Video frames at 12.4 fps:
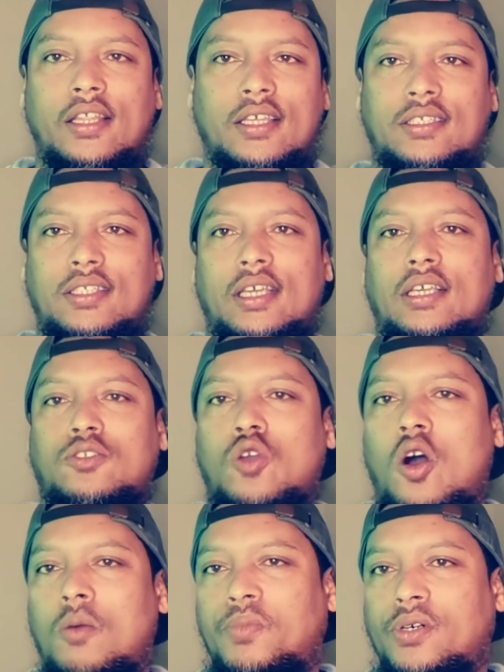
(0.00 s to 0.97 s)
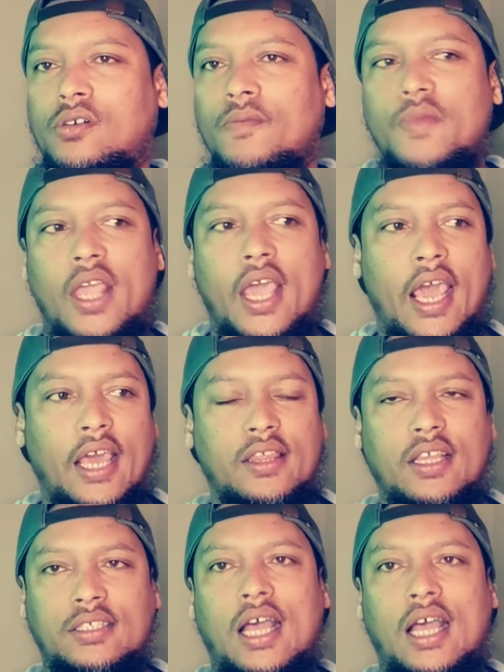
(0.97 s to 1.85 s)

This is the example, and this is